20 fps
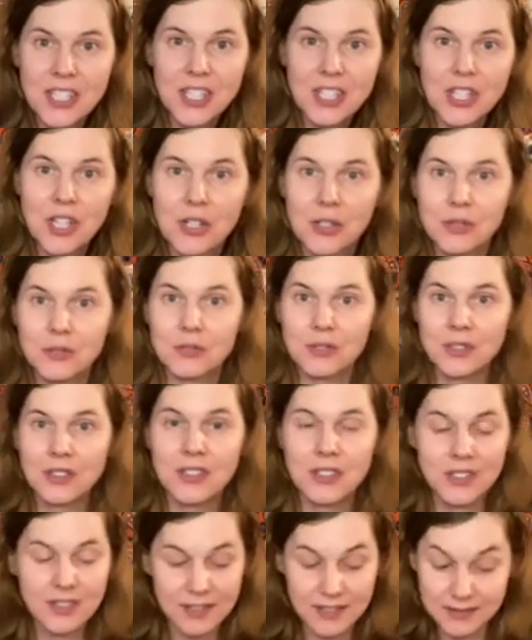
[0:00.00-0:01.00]

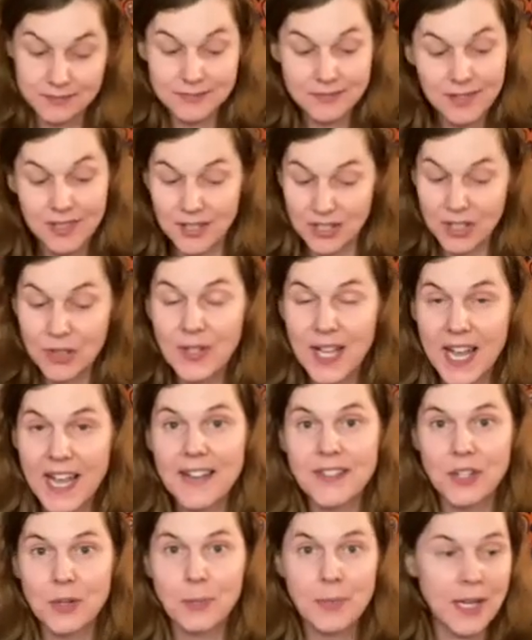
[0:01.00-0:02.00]
you
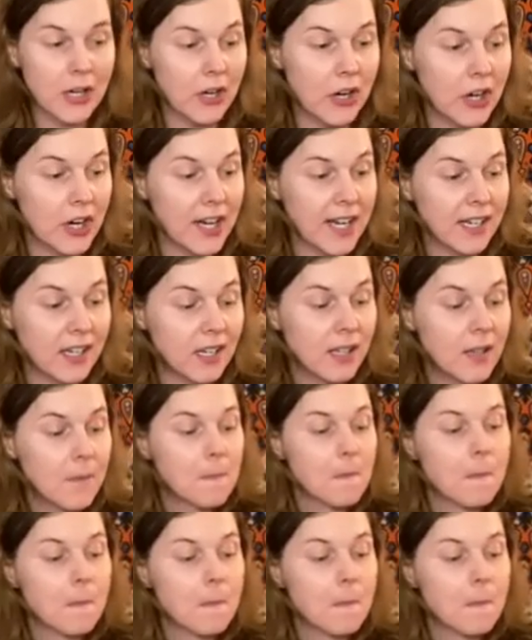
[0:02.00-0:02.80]
guys are mirroring.